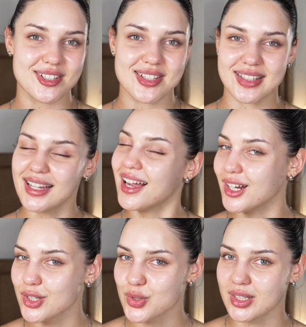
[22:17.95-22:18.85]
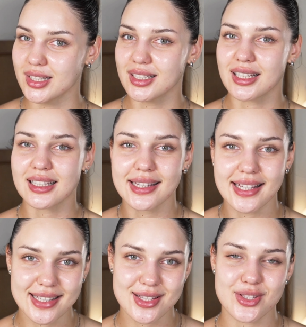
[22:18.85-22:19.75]
stay hydrated,
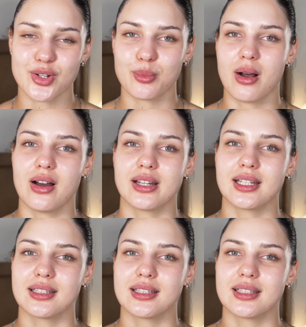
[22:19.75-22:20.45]
cleanse your body.